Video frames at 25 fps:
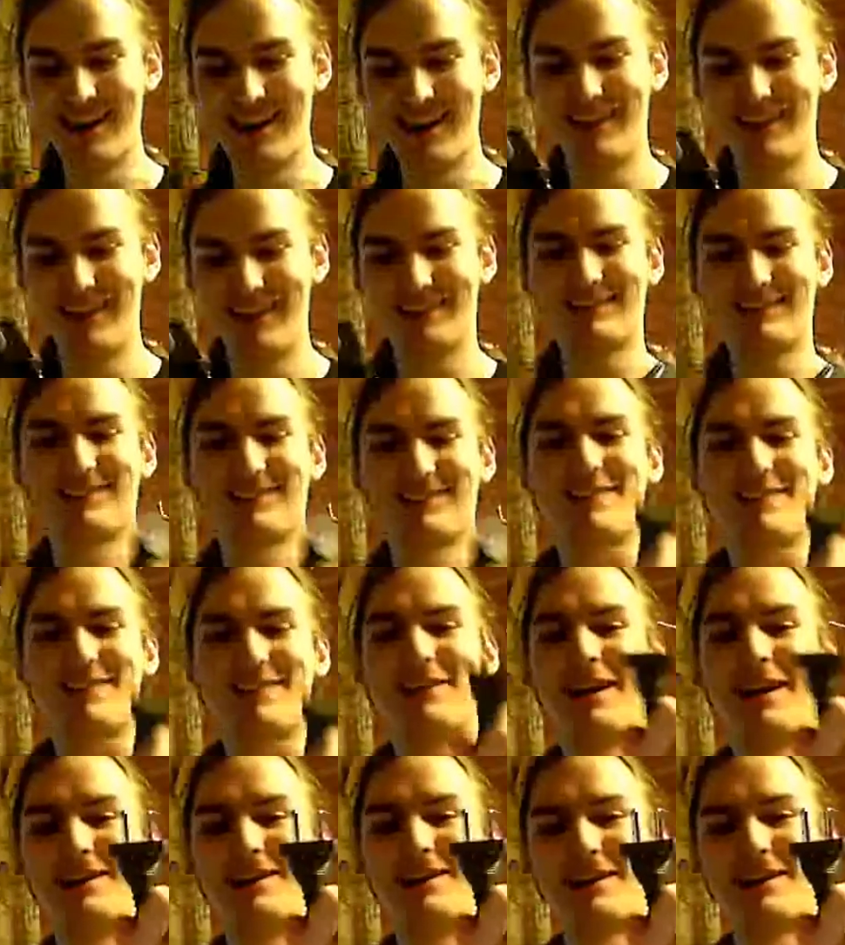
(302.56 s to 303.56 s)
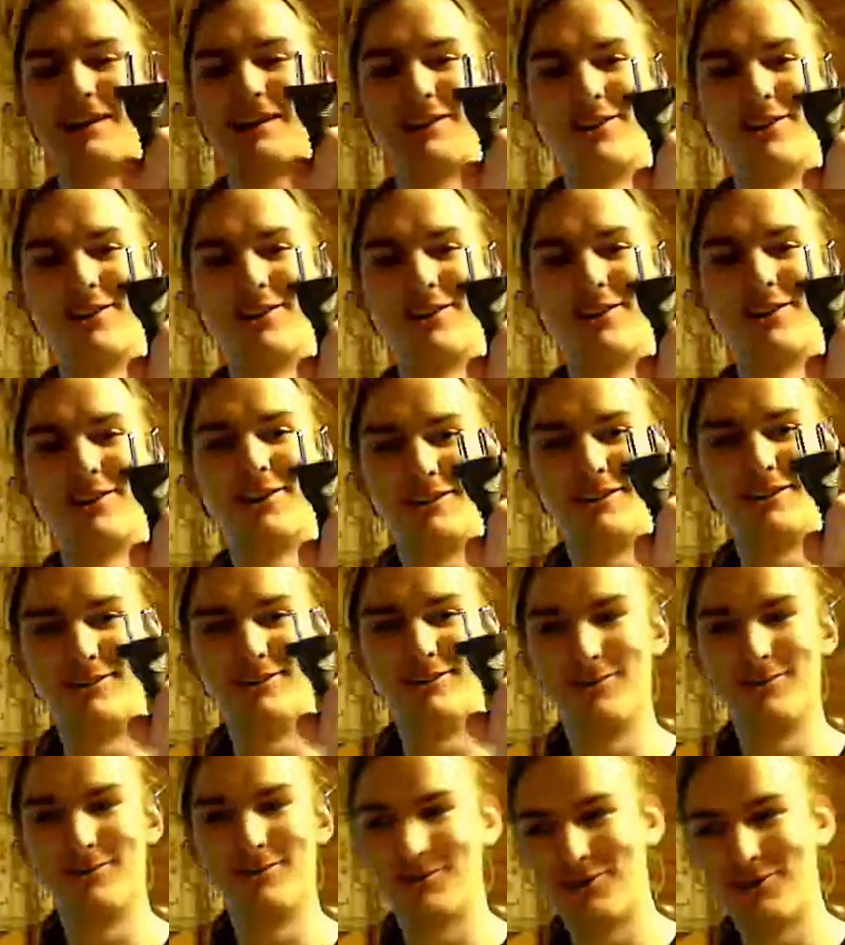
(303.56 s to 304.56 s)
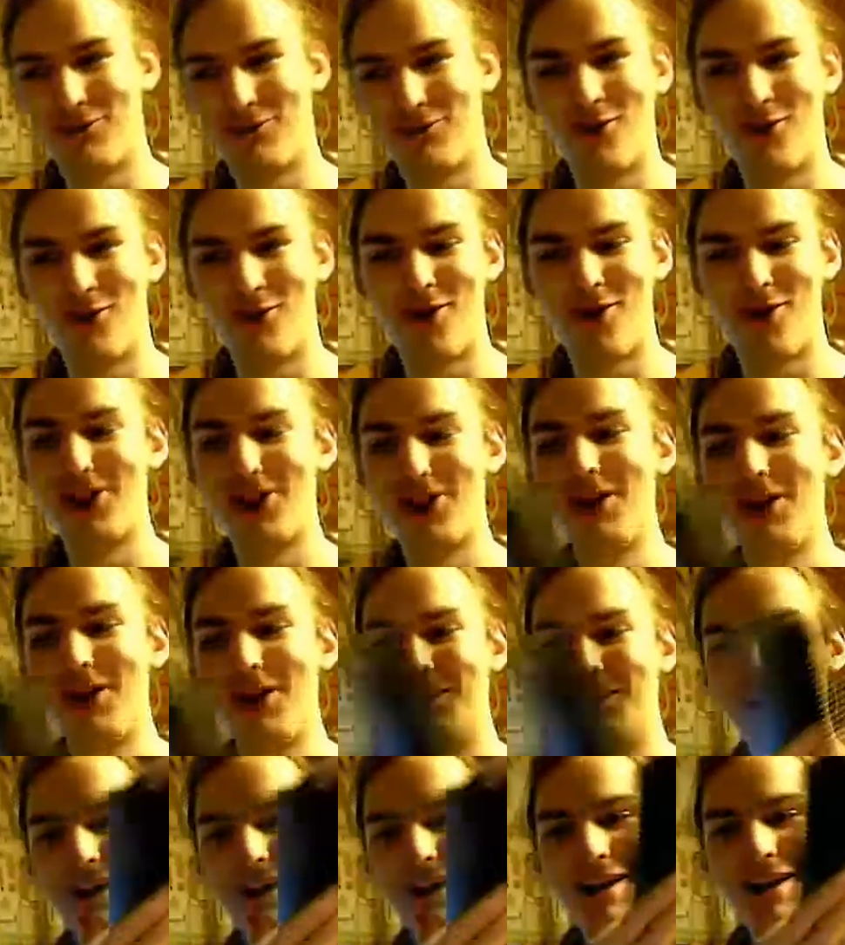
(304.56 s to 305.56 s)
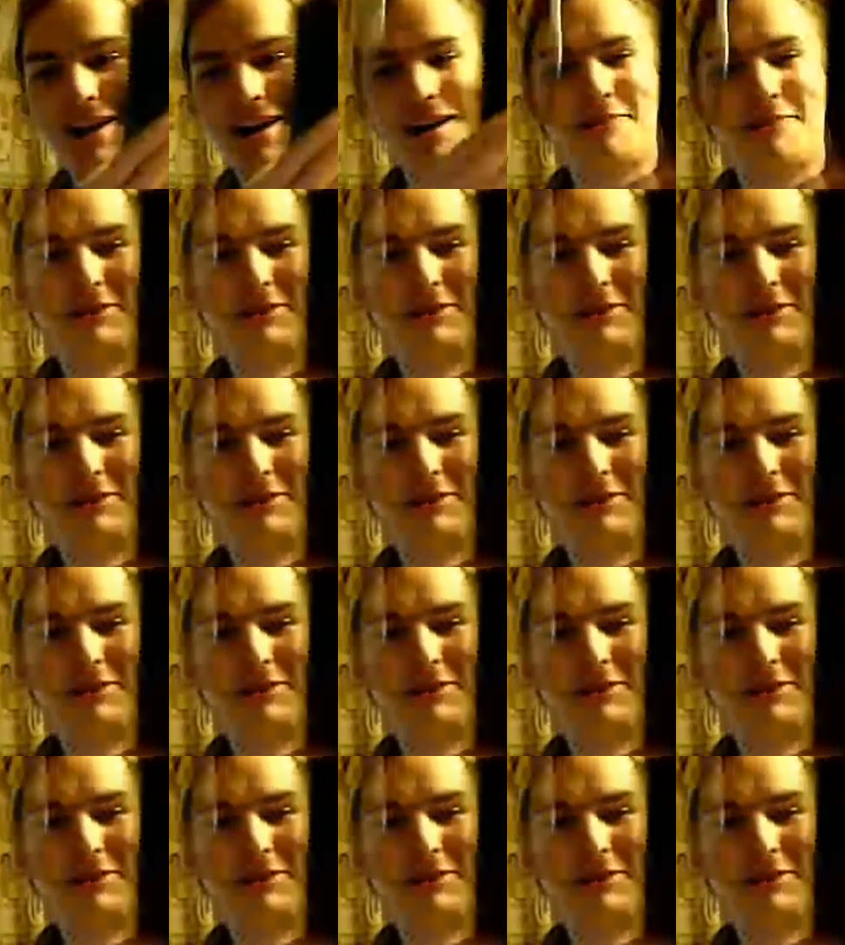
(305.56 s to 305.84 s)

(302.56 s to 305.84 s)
This is the end that goes into the wall. But